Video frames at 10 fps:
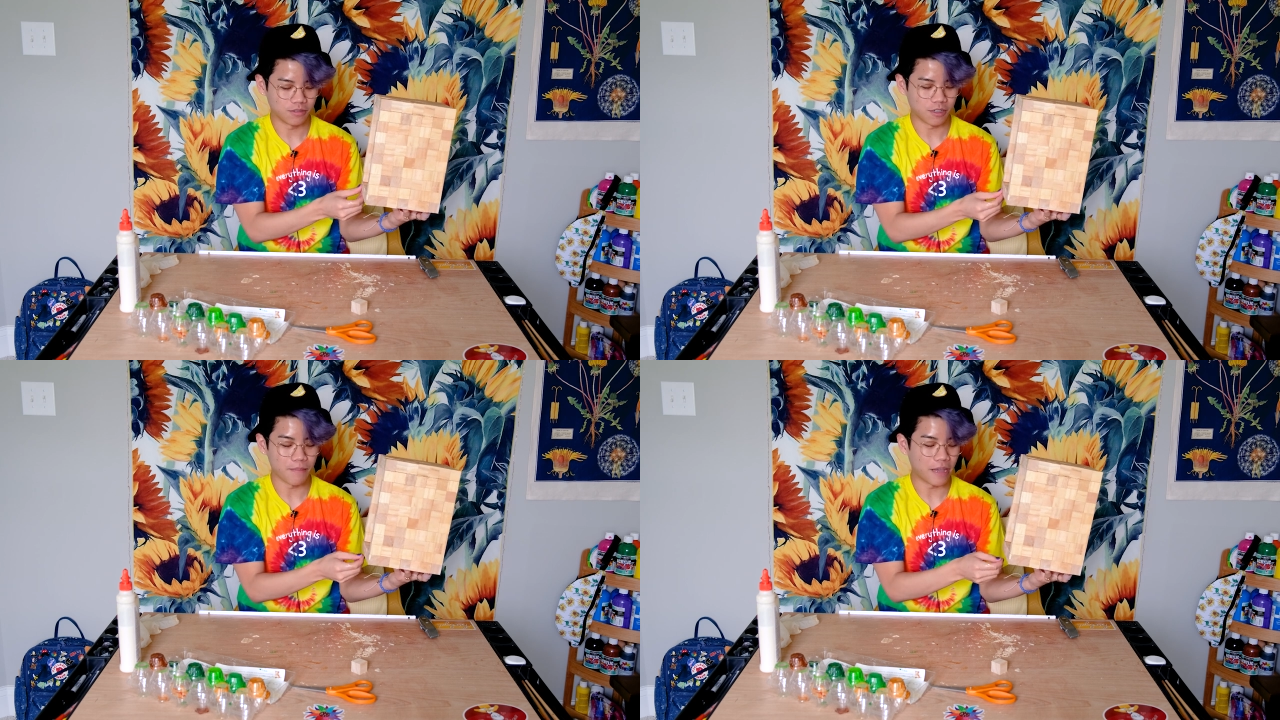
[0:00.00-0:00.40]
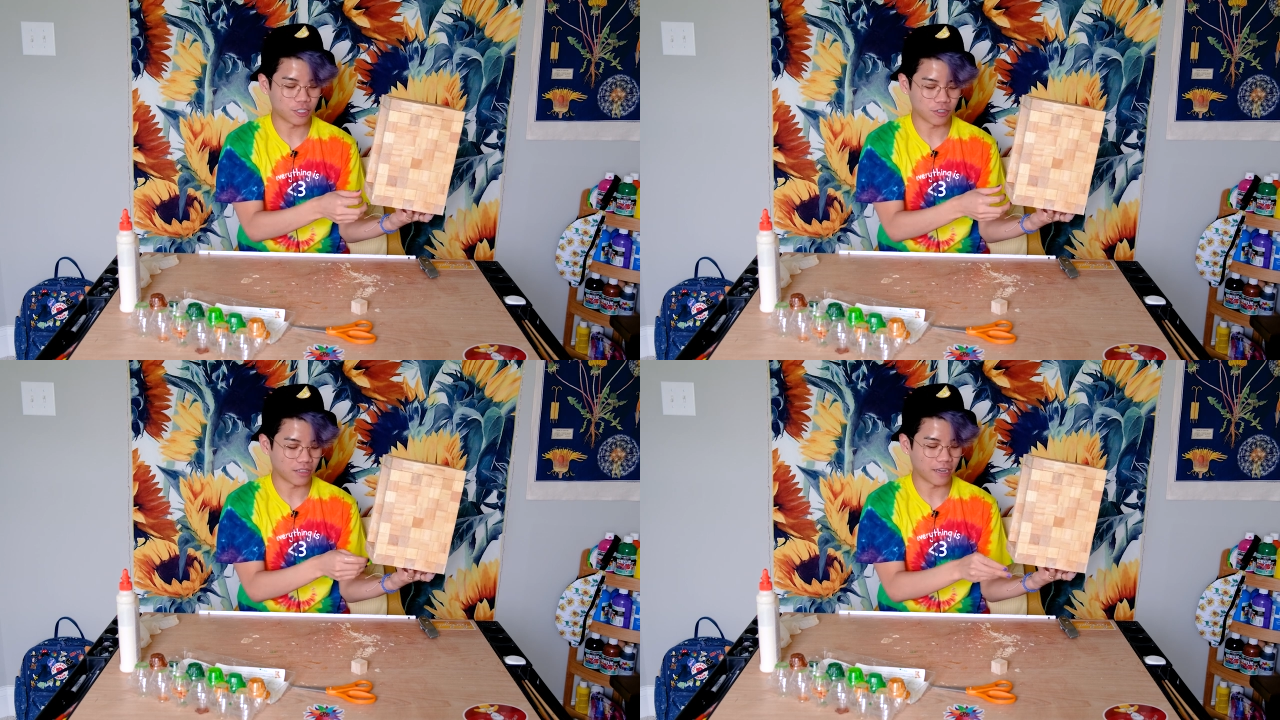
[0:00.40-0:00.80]
to make
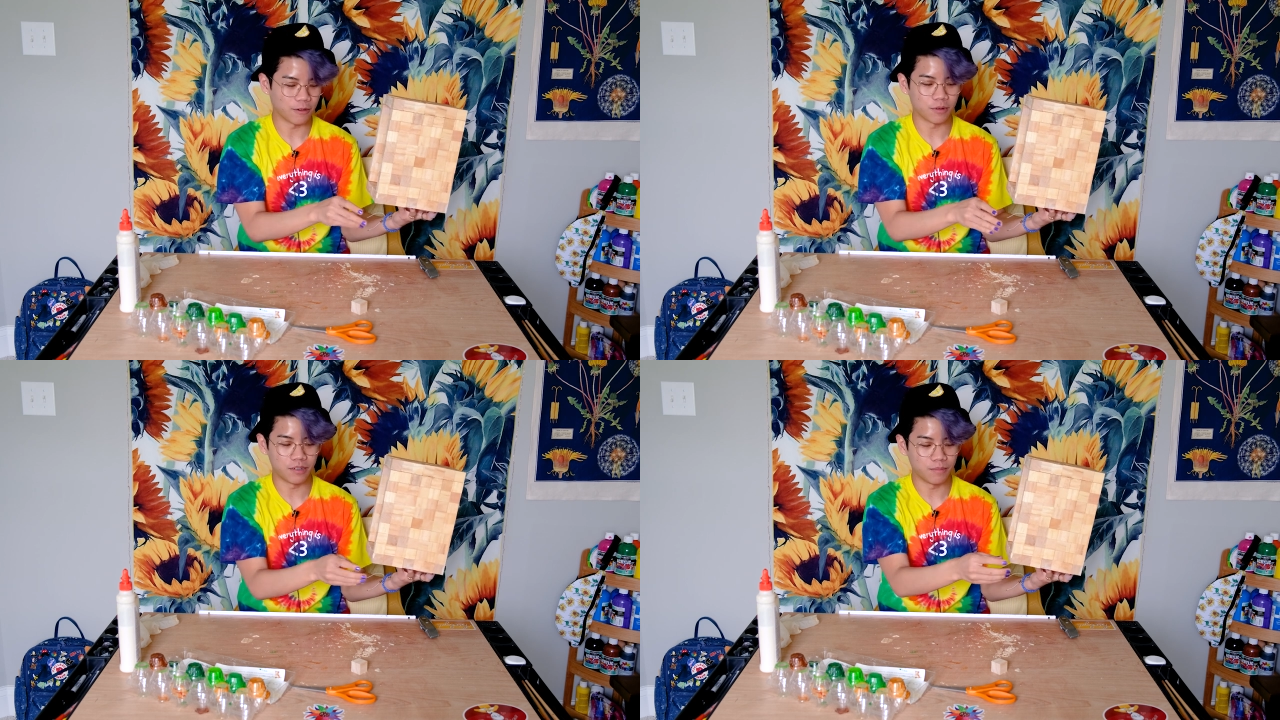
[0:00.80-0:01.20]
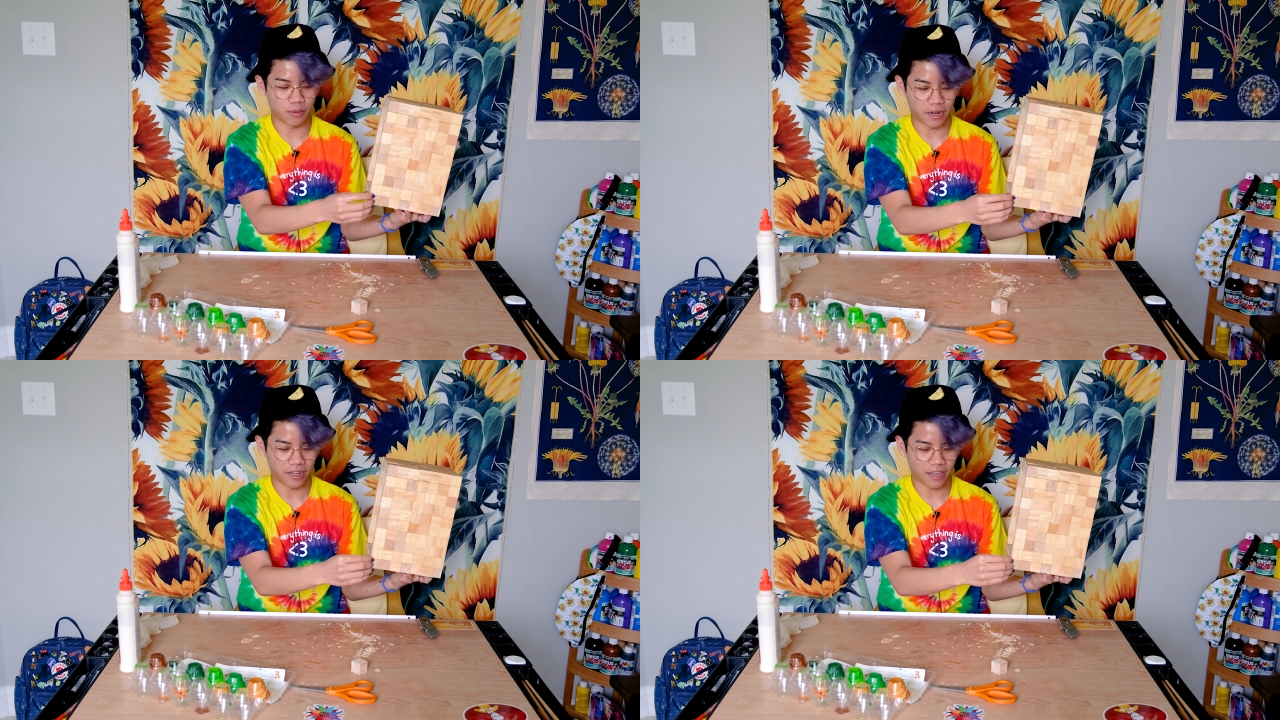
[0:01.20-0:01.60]
sure that it wouldn't
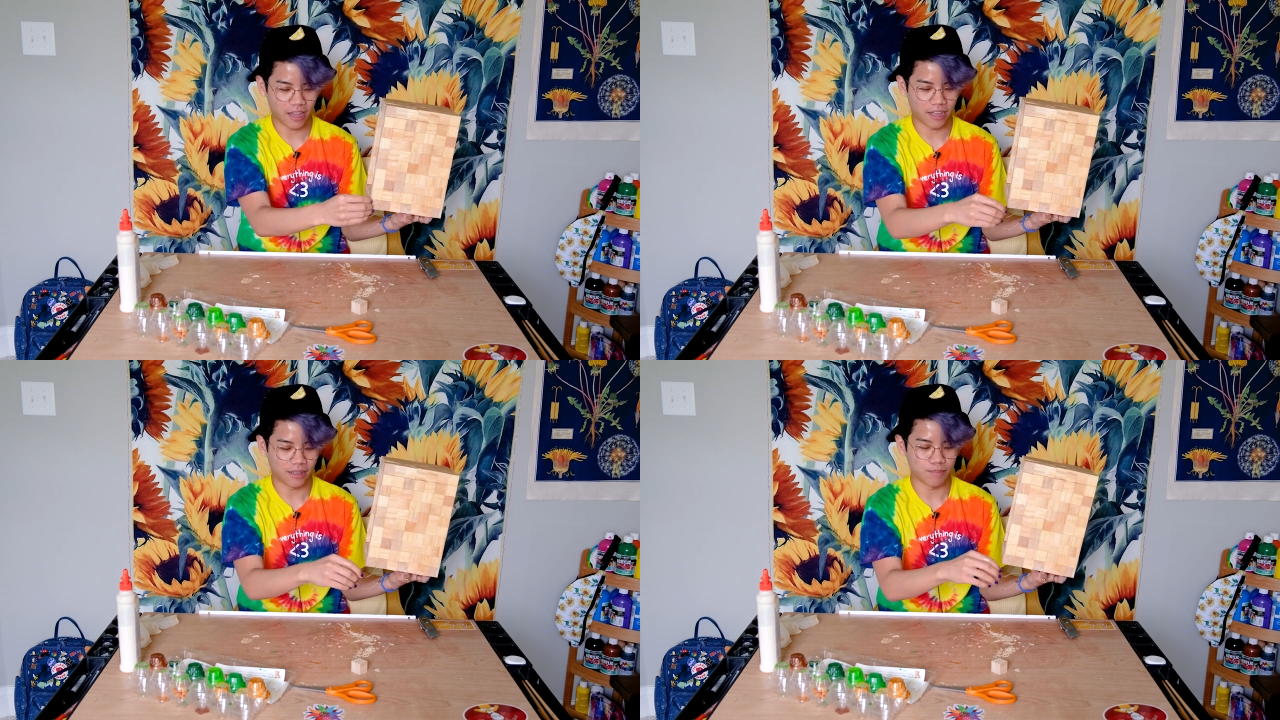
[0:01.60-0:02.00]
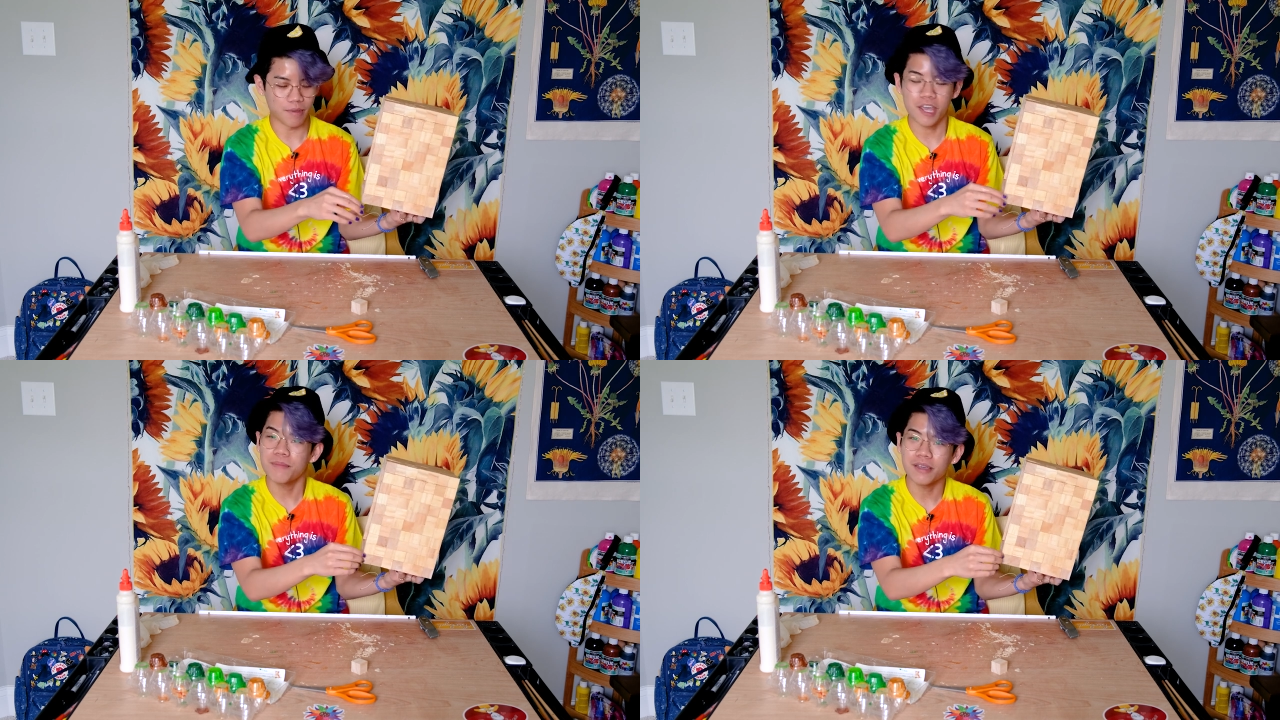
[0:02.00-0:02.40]
break, and
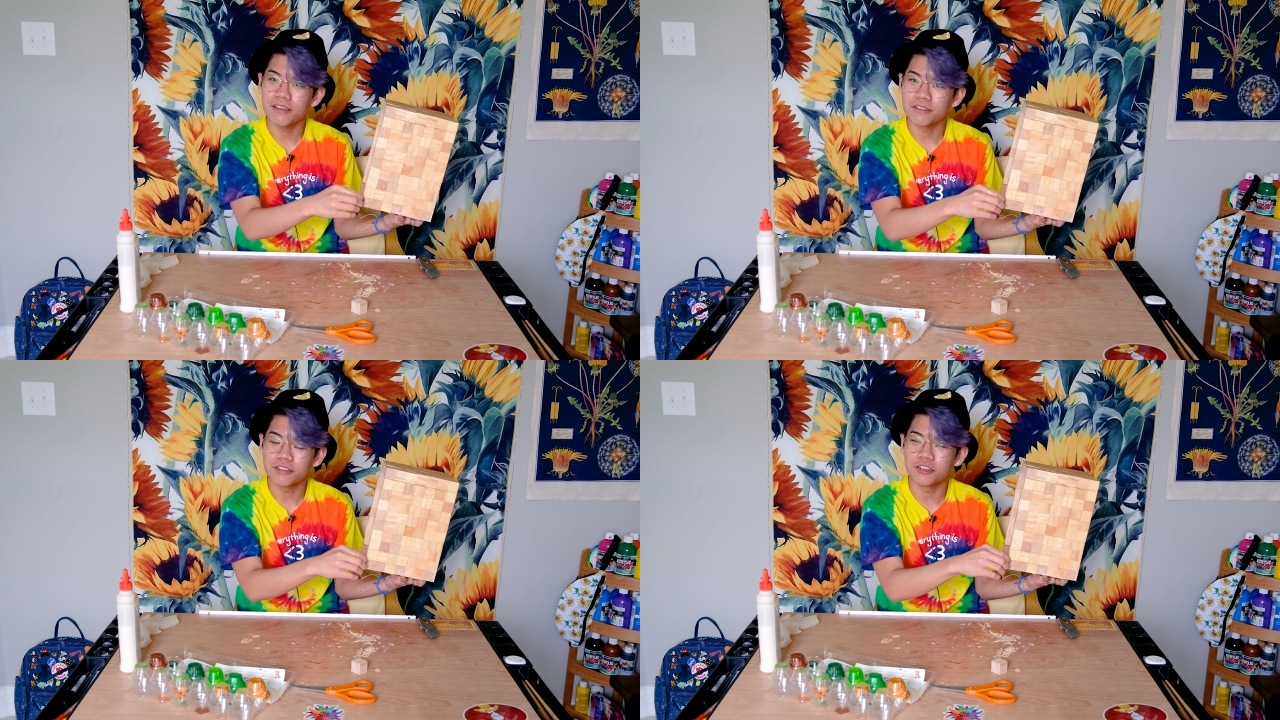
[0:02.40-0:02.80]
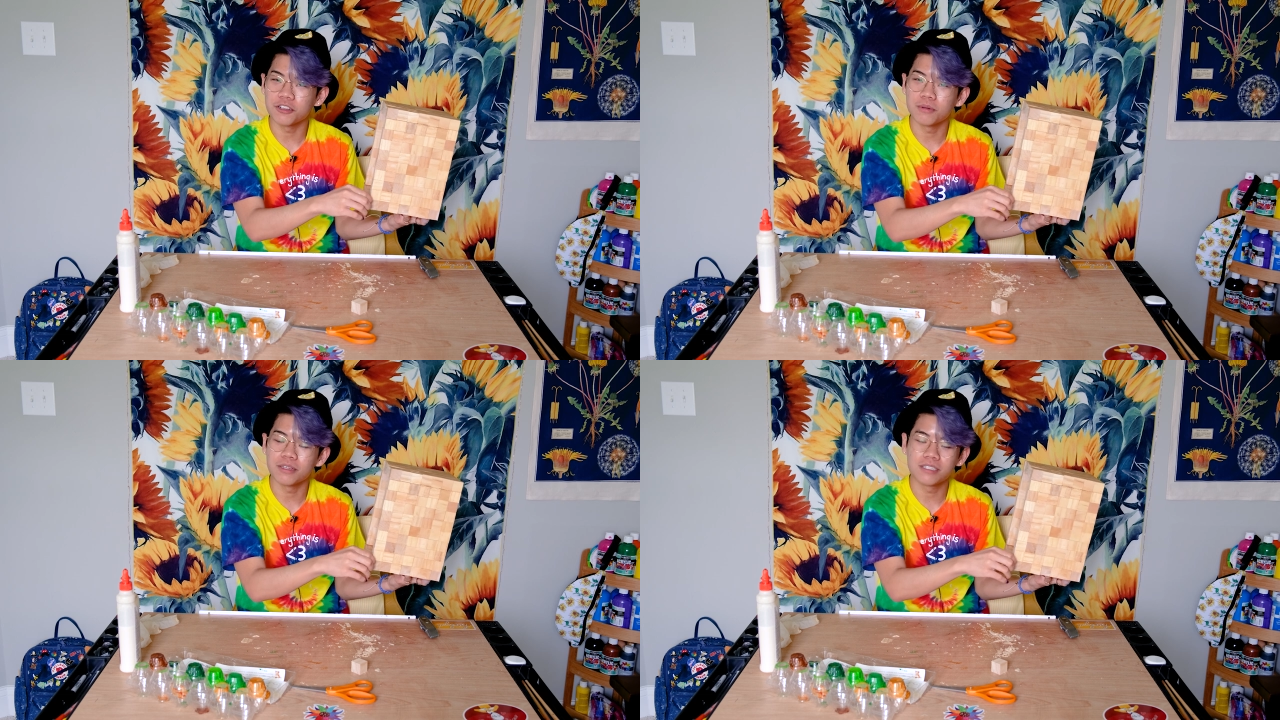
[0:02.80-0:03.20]
maybe the
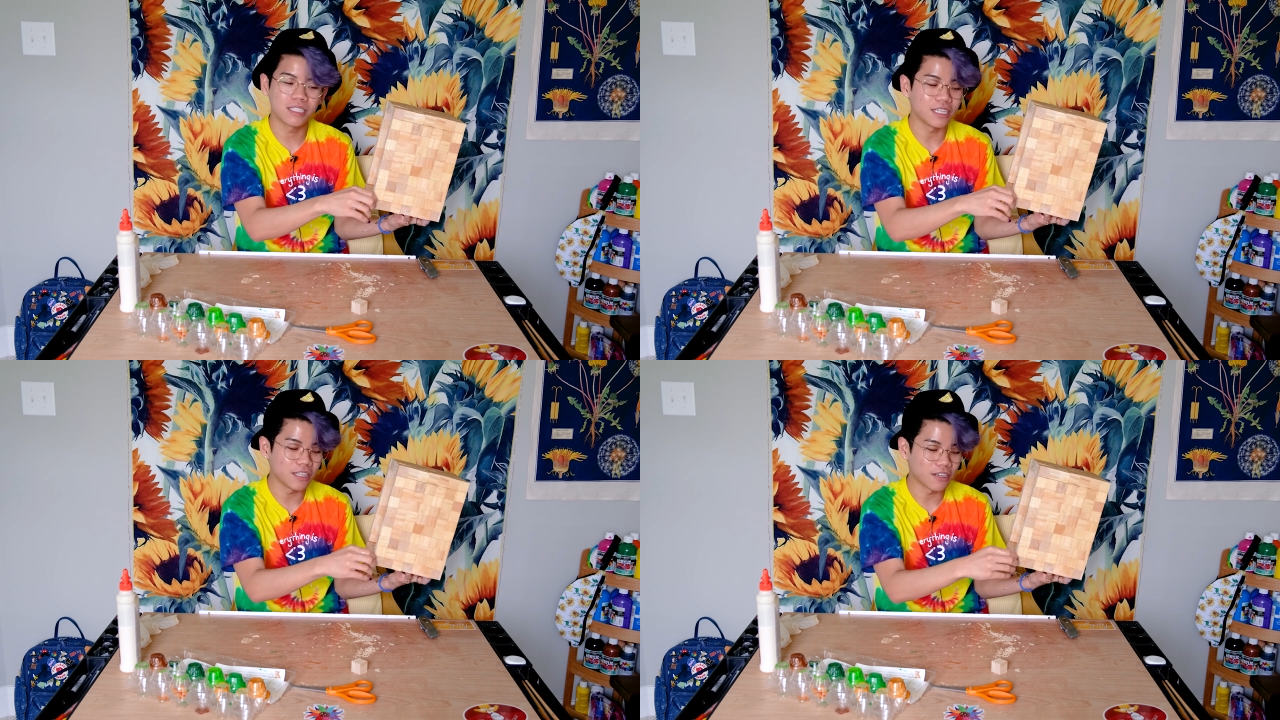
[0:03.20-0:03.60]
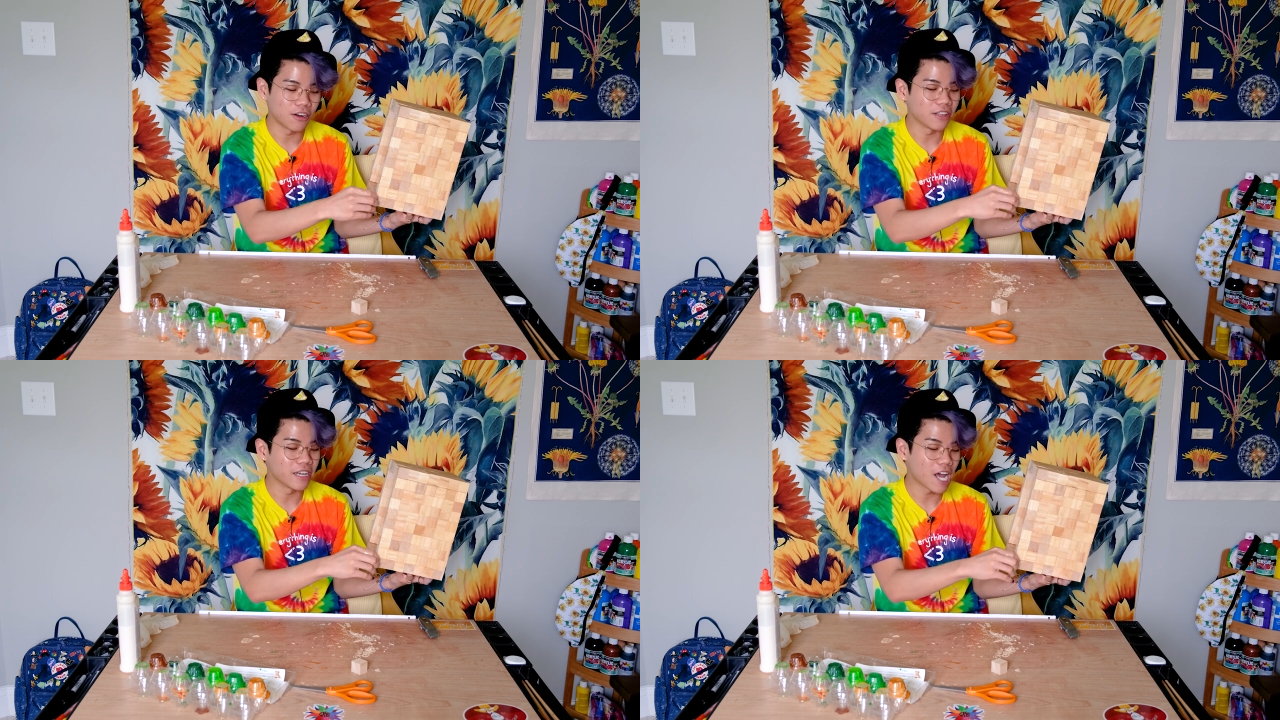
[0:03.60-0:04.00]
glue would seal in
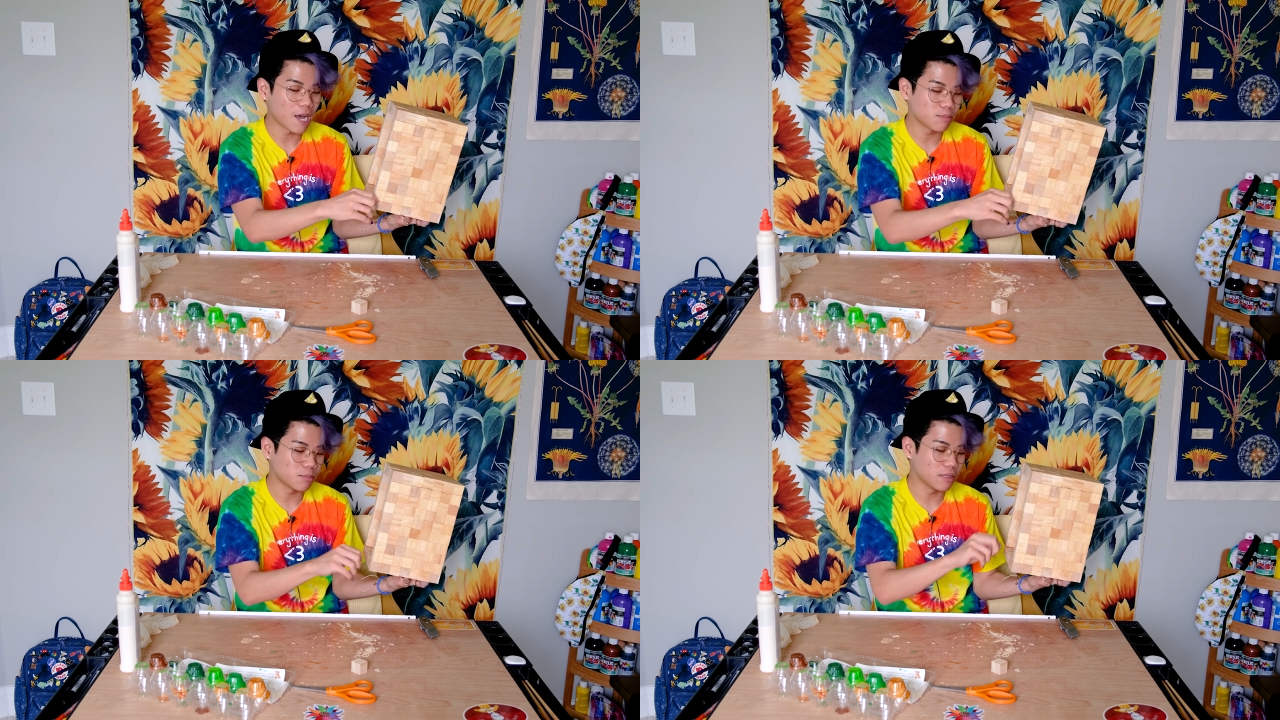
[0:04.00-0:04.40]
all the gaps,